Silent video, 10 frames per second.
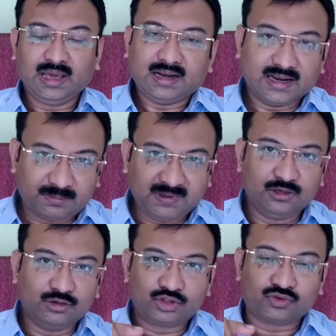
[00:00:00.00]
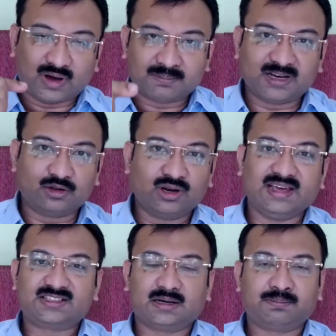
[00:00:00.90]
Let me use one particular
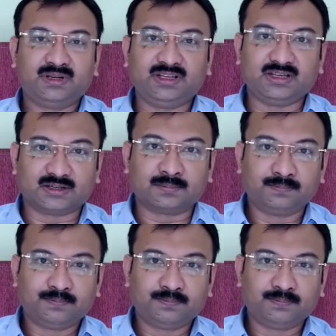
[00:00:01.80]
example here.